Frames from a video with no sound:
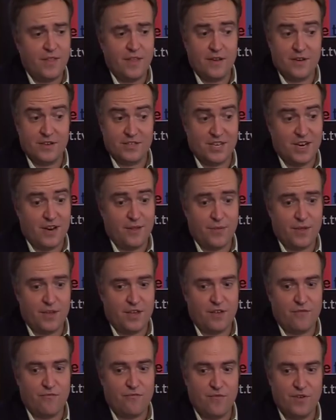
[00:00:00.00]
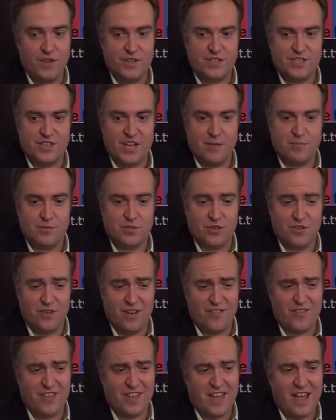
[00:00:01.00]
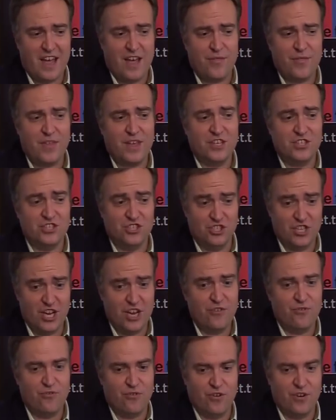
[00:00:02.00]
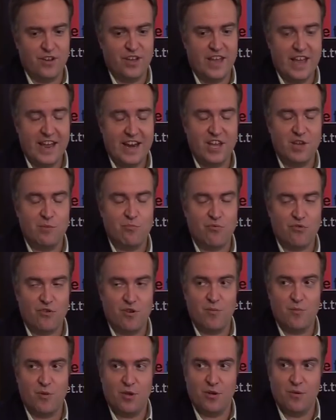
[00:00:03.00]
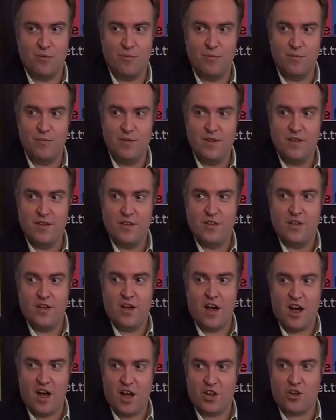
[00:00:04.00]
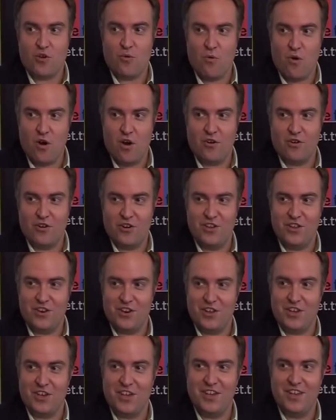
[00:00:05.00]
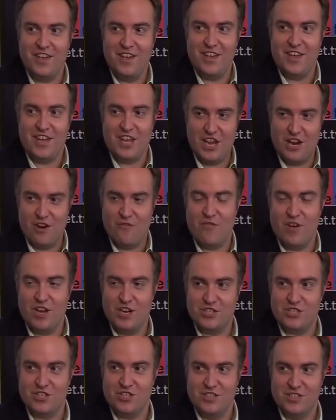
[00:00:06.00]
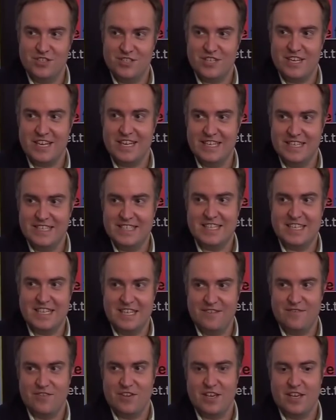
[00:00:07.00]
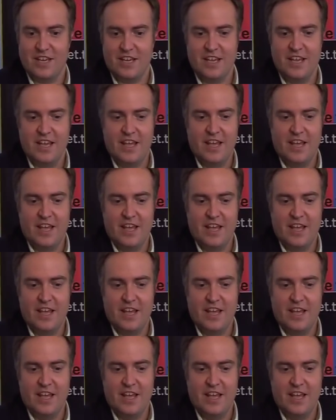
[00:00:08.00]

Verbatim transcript: Listen, I think it fits absolutely. I think generally any premium, high quality innovations in TV